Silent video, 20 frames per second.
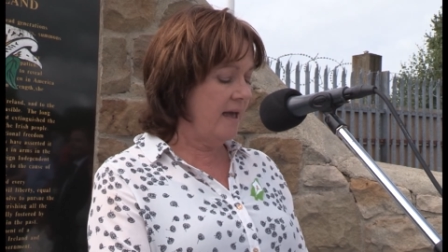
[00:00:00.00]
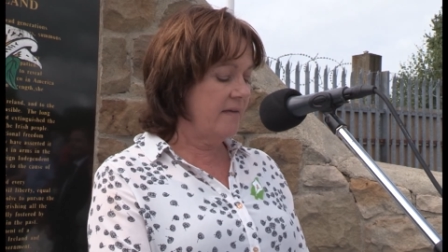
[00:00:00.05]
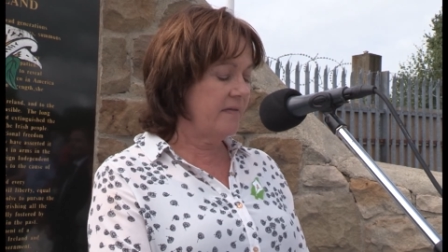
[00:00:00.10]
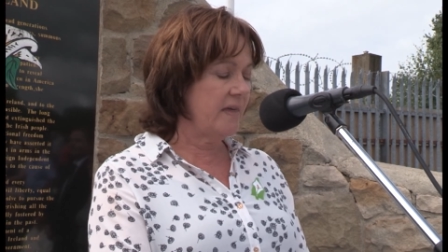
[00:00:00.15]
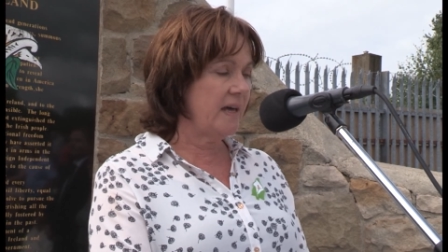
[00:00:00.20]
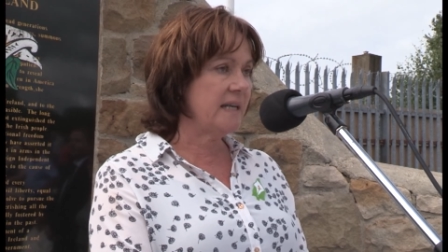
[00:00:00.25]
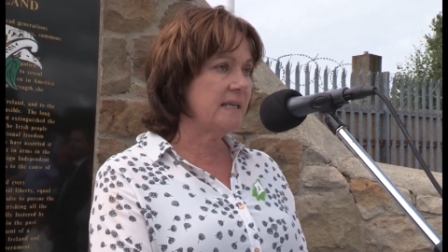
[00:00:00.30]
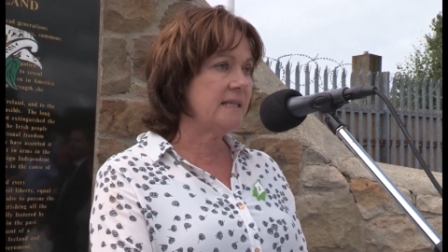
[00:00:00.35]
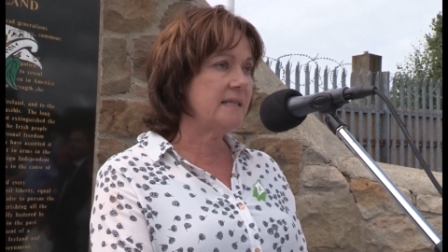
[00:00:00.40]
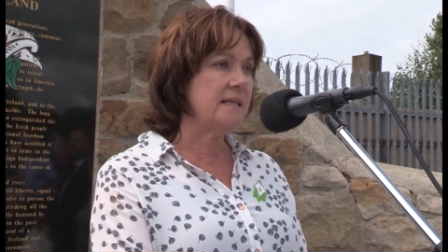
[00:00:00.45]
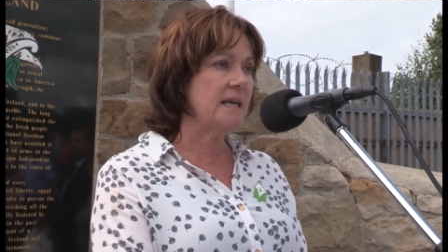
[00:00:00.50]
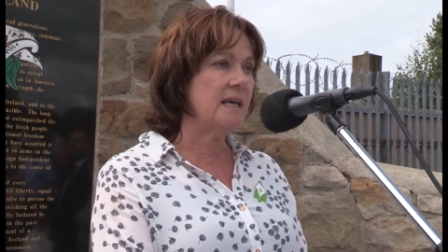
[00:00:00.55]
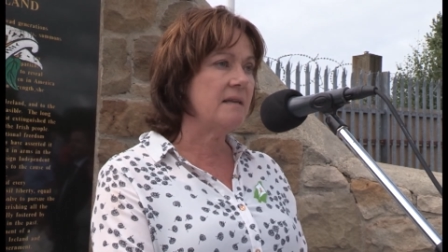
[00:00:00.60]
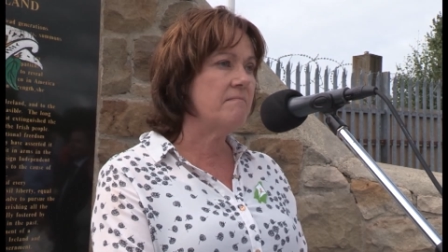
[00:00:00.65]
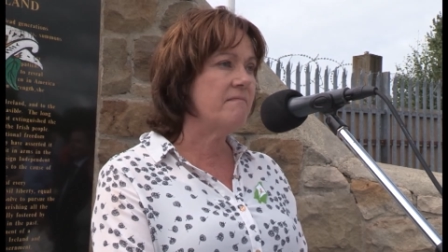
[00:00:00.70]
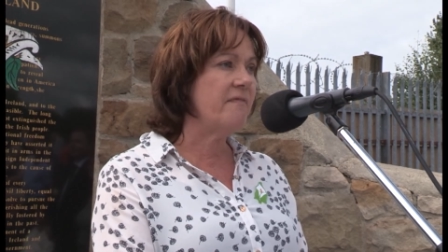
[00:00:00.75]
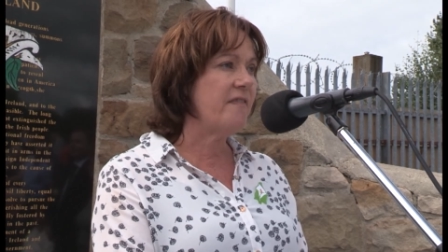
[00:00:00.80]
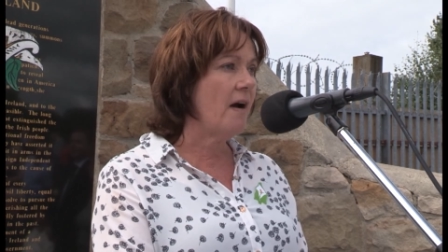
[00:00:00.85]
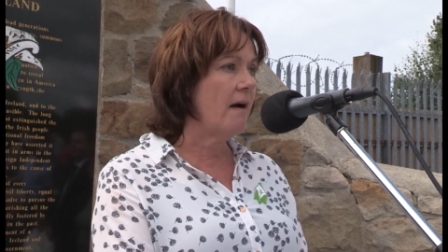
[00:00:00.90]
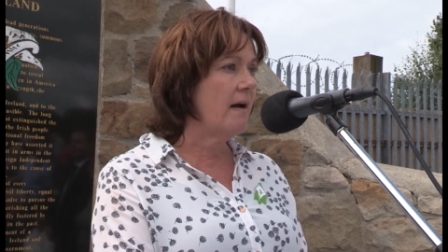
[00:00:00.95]
that has
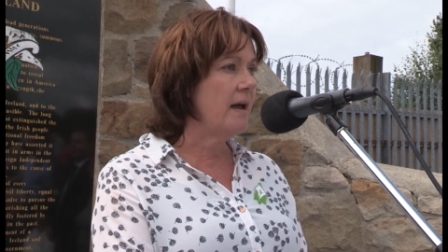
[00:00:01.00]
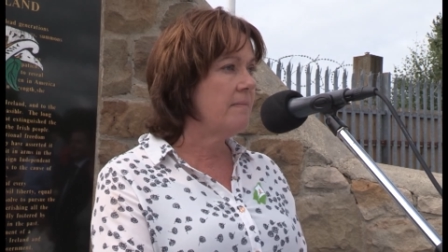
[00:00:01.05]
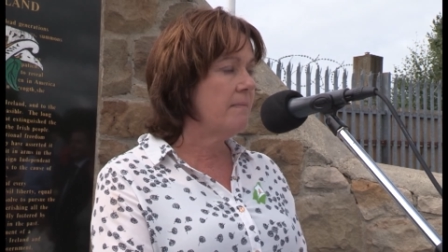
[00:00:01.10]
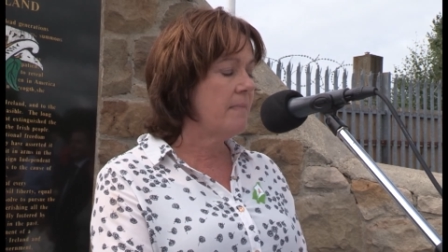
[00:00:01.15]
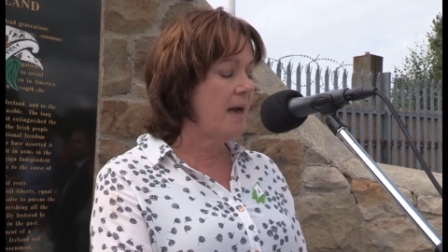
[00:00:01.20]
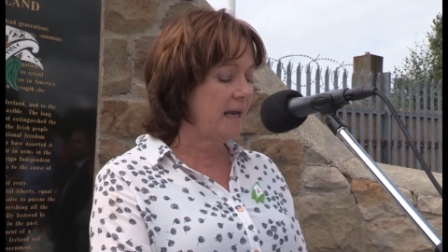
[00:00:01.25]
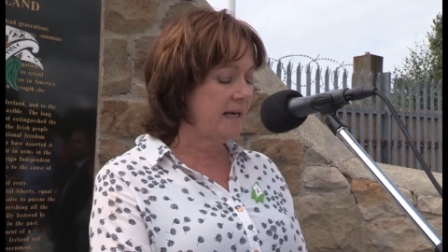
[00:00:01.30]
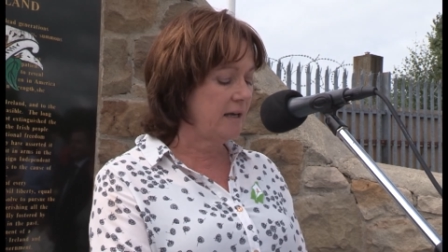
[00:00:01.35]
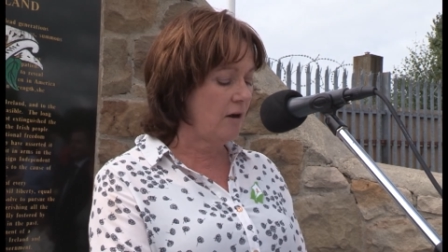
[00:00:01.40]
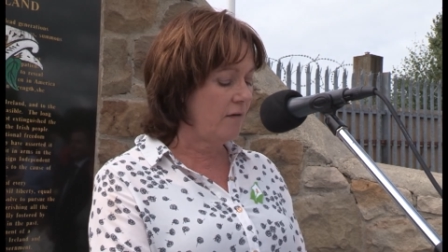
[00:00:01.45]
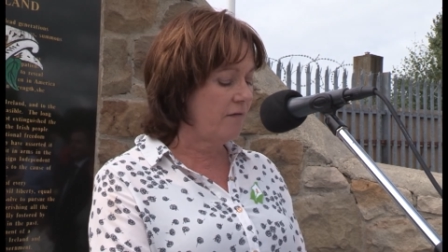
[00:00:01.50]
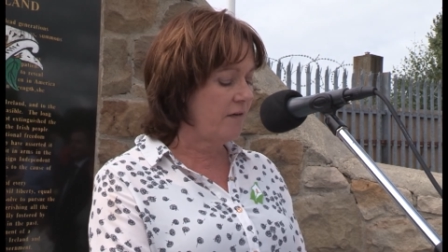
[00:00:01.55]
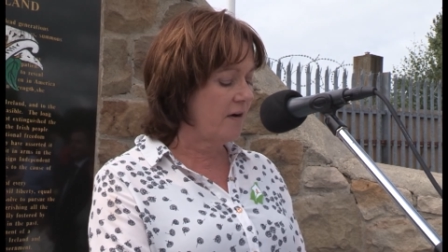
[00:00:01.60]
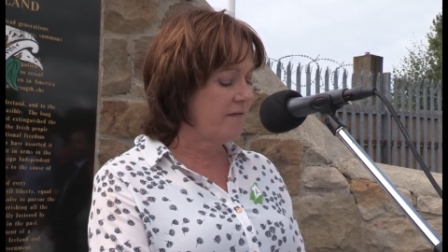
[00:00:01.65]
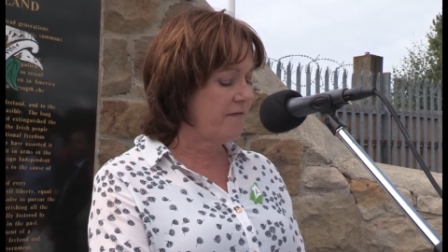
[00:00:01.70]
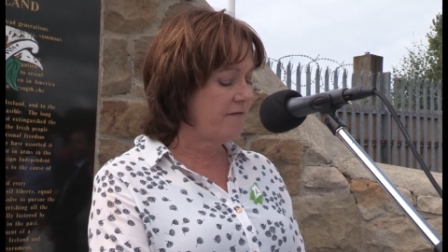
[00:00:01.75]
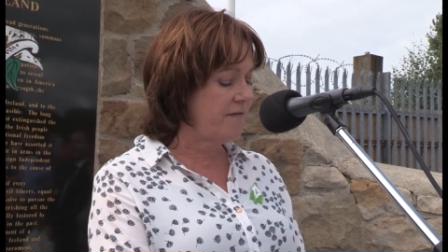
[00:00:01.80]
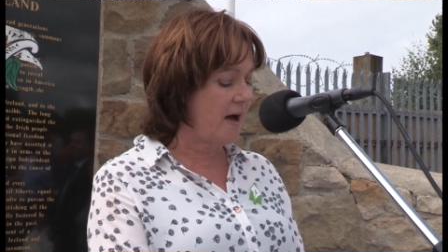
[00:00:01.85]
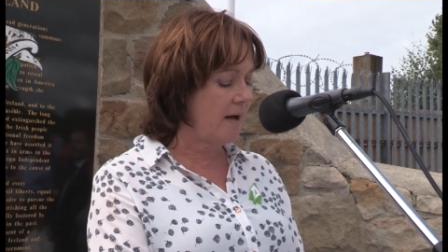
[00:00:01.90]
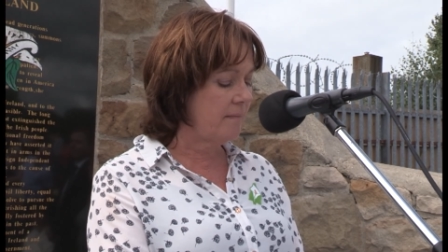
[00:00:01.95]
seen very many of
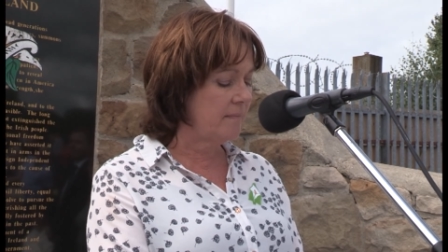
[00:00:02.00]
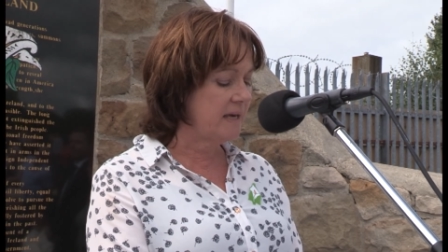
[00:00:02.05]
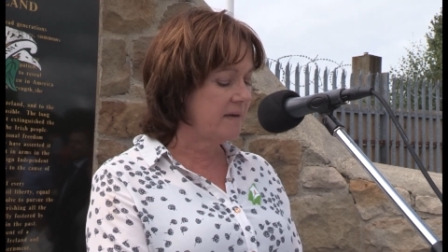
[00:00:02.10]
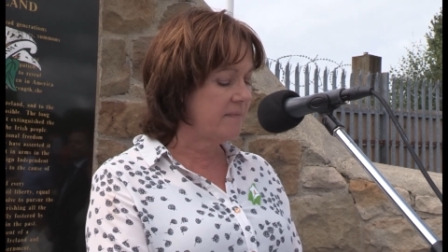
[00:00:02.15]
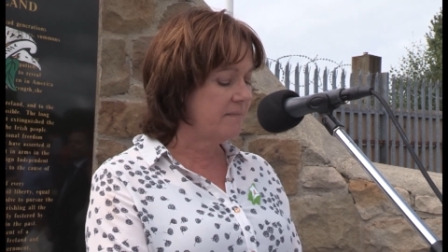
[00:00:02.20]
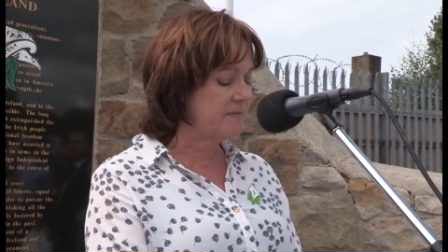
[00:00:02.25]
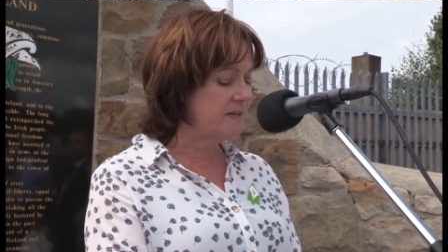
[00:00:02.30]
our family,